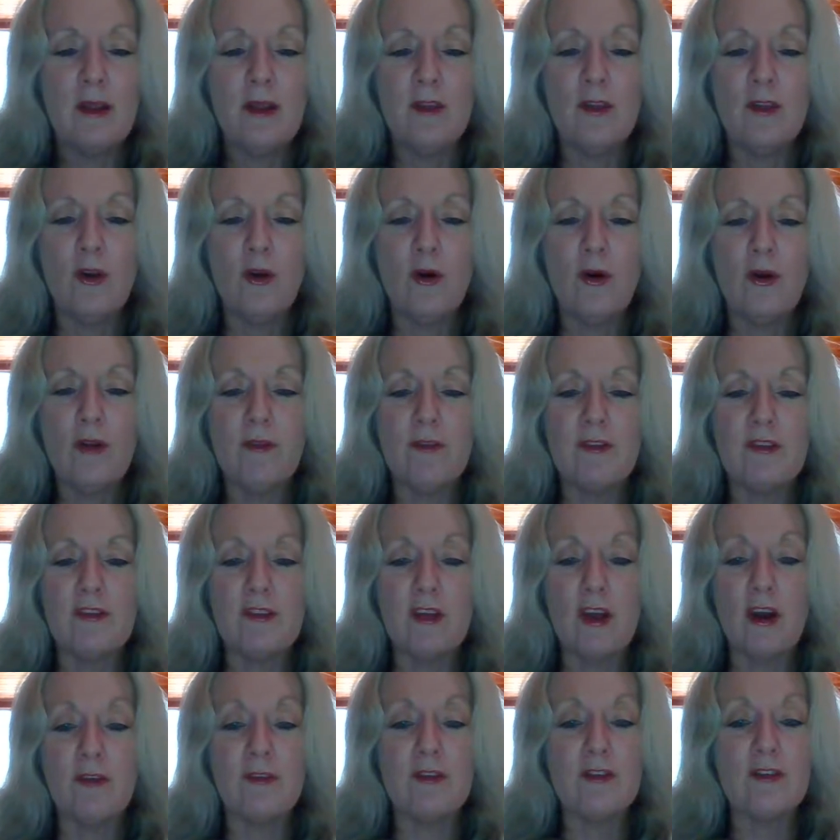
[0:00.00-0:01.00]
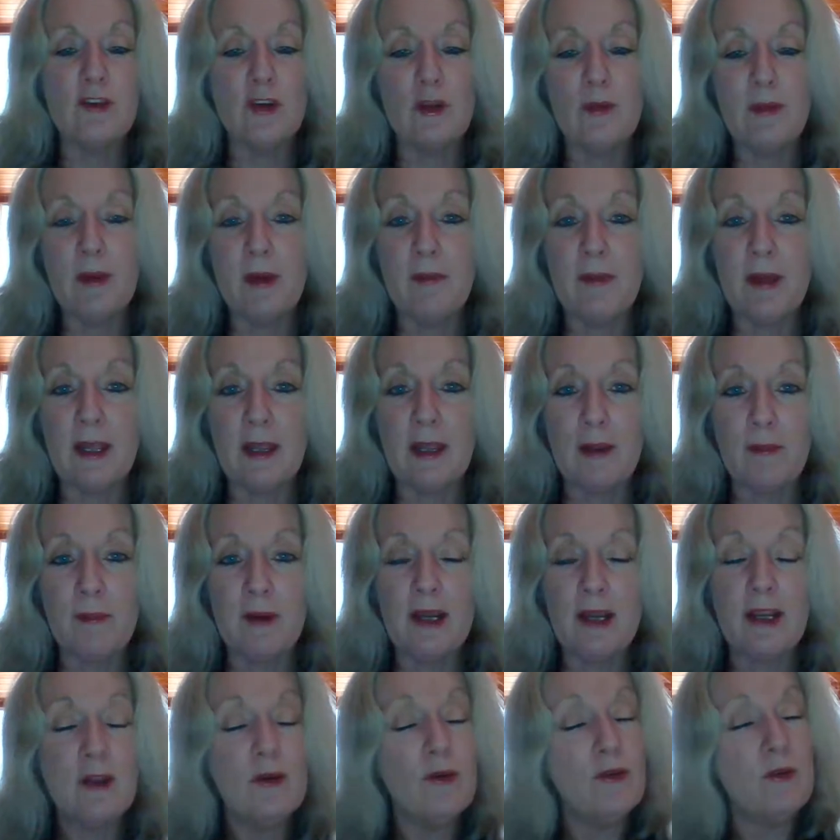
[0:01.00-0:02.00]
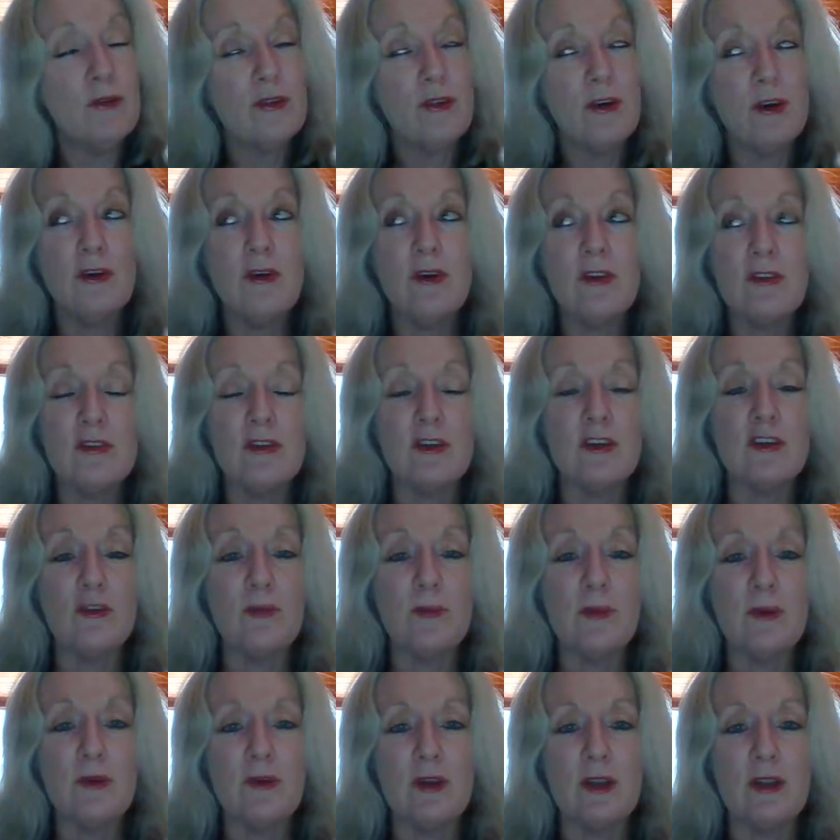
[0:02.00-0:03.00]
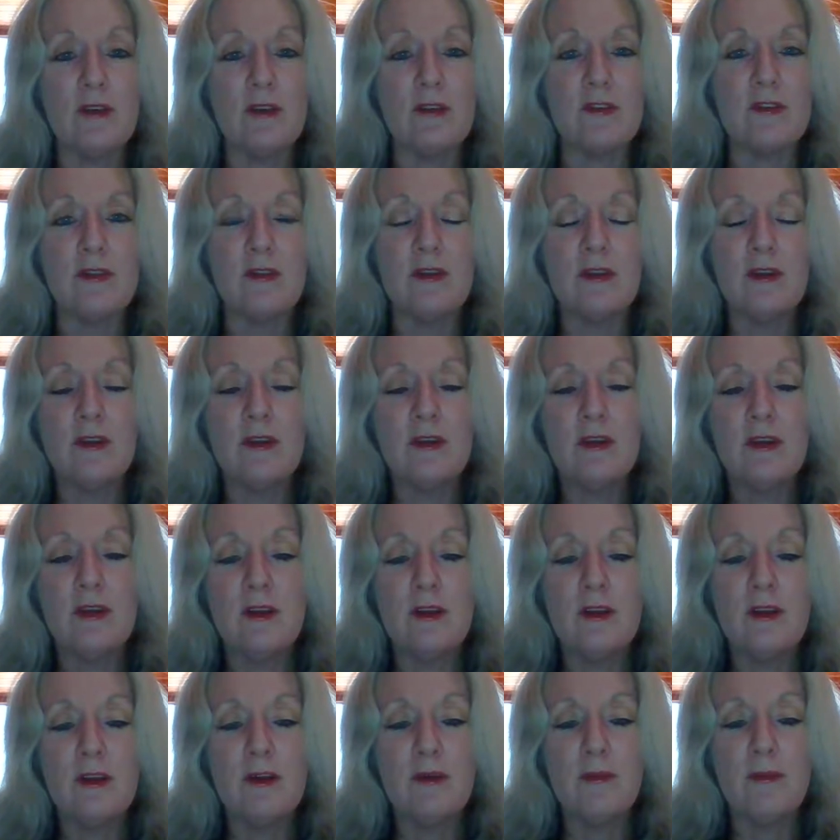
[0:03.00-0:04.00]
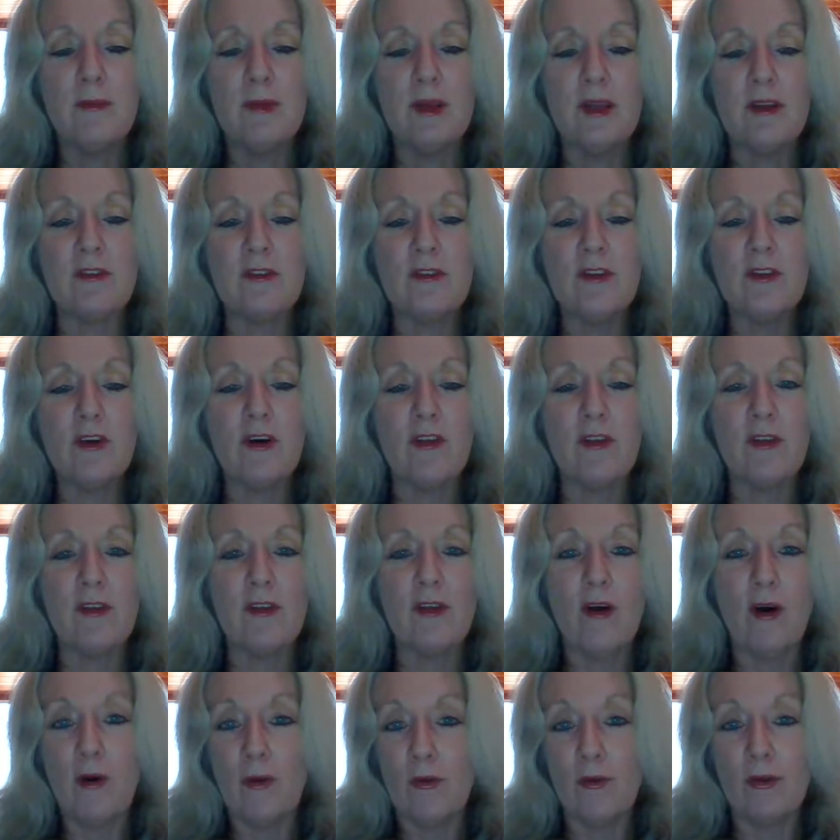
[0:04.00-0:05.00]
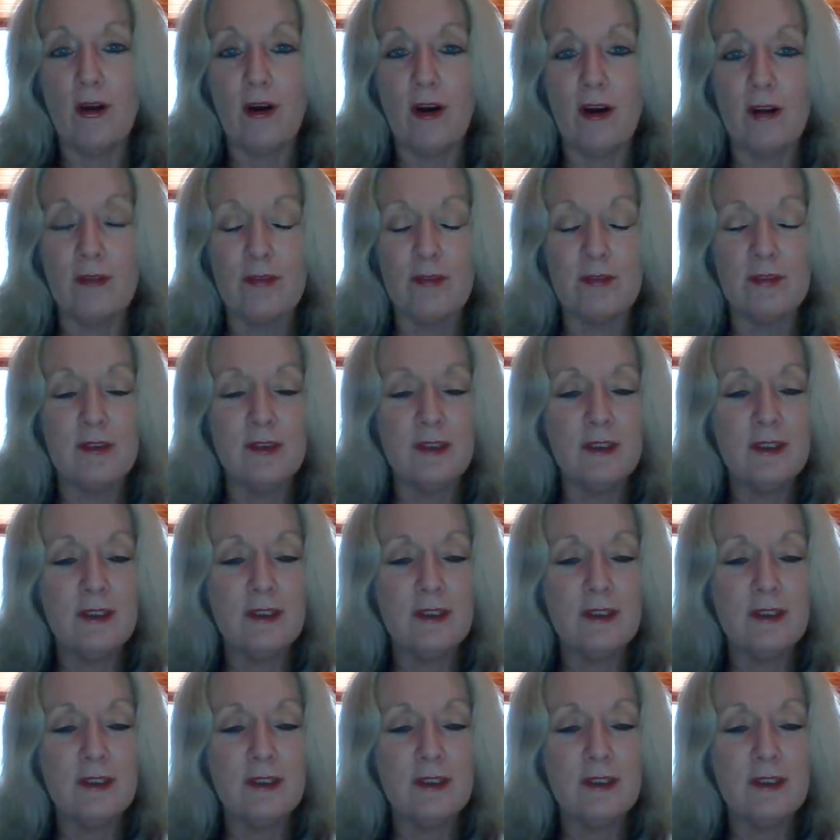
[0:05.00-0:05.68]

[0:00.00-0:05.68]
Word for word: The goal of this life is not about making money, although it's an experience, but it's not the whole life.